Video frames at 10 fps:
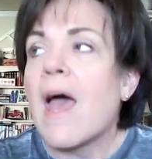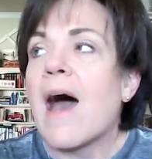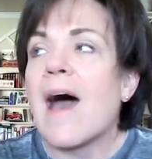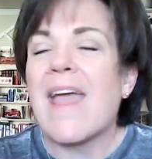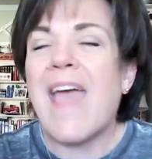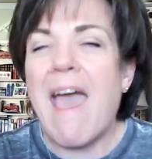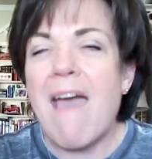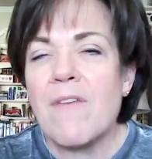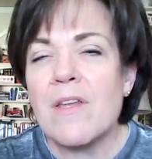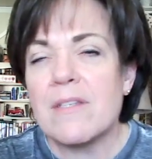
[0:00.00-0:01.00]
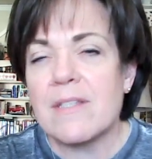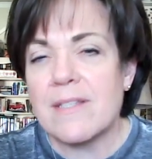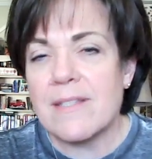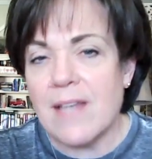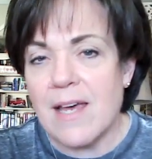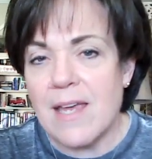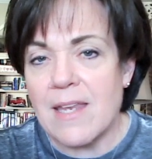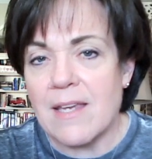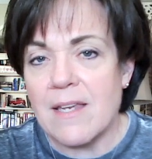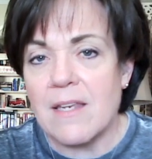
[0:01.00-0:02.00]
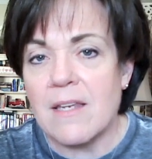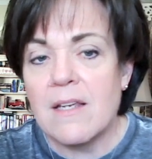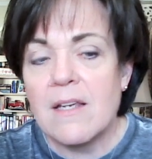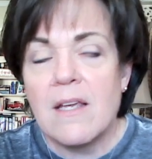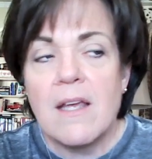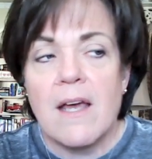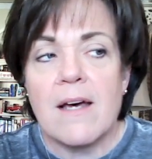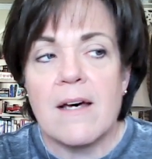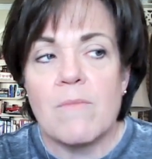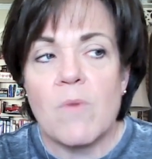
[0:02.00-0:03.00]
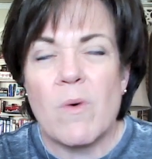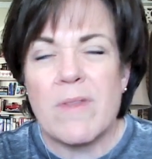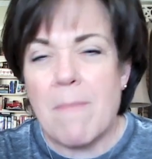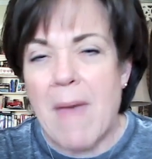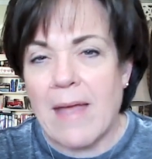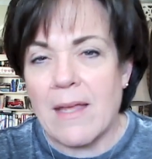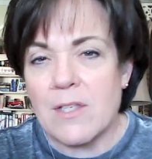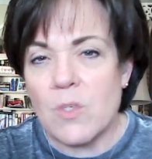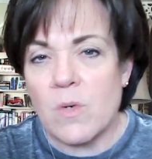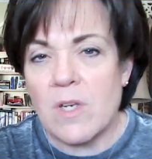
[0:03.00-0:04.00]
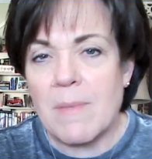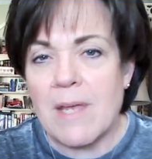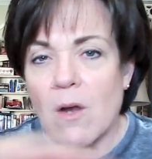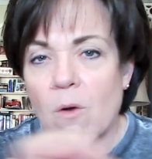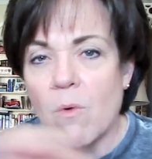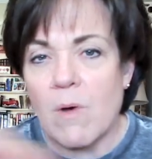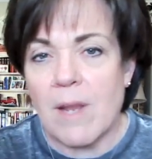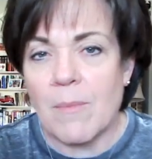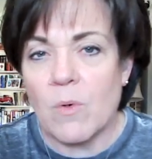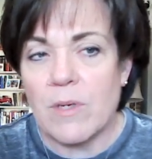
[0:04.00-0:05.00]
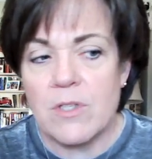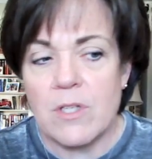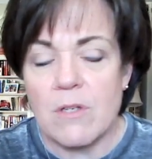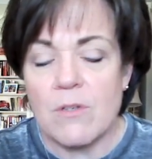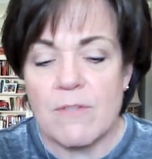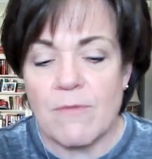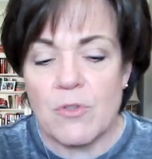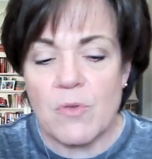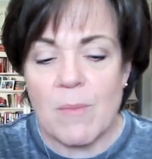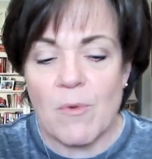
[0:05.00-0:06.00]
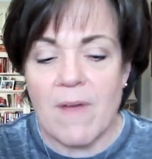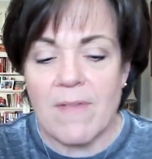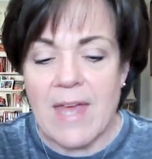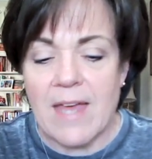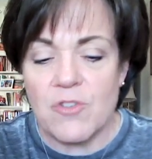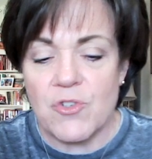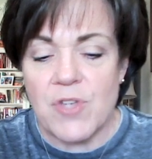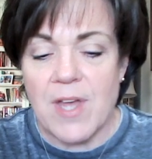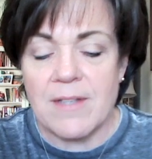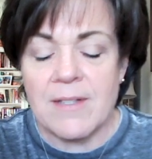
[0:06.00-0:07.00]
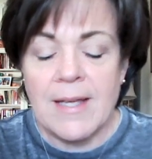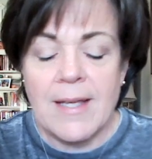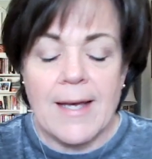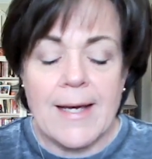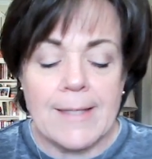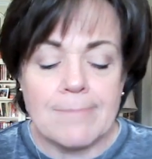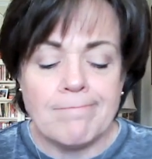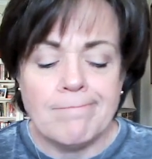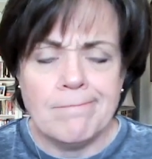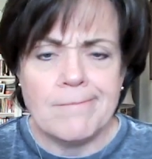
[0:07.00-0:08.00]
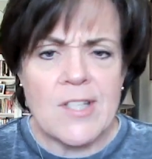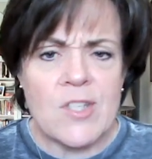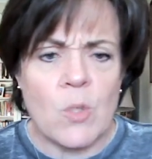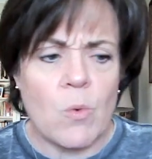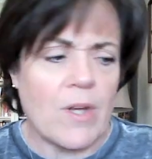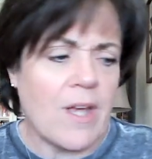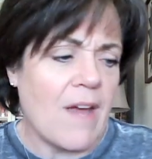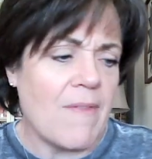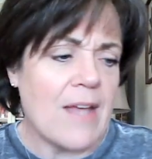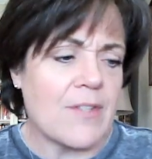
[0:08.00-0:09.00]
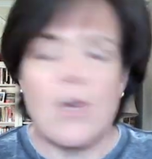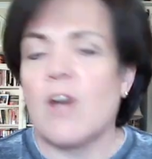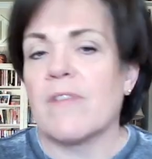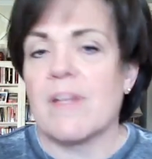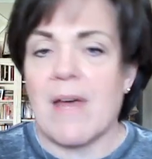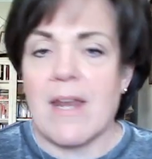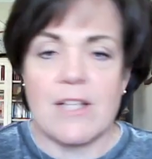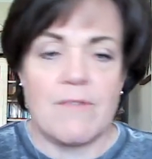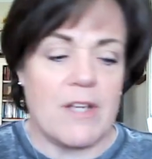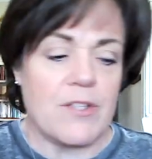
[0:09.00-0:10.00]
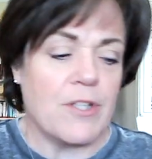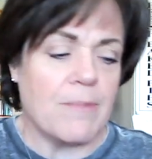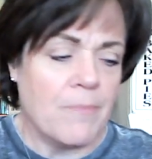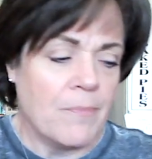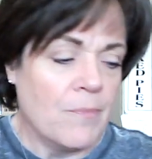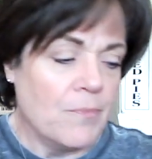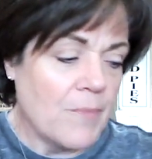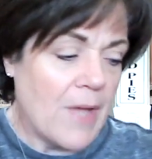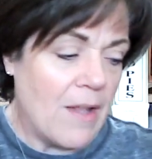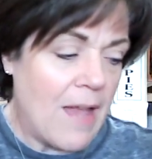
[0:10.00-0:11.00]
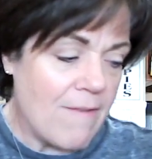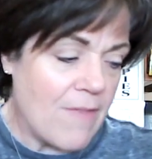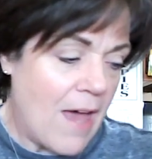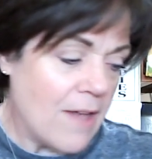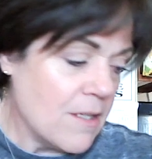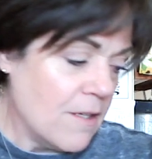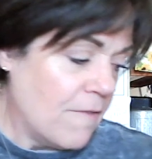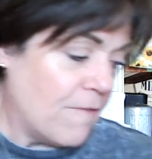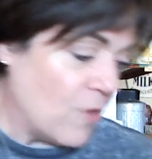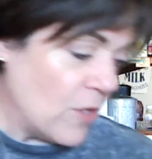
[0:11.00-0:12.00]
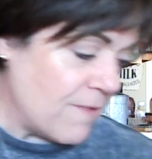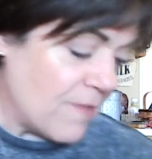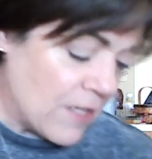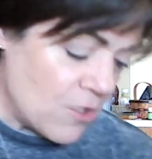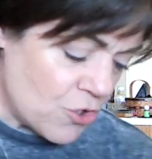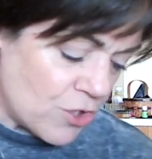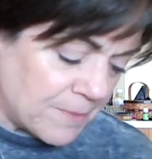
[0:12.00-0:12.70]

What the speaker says: I haven't decided what the backing's going to be or what I'm going to use for trim around the edges yet. Still working on that. So hopefully by next Flosstube, I'll have that fully finished.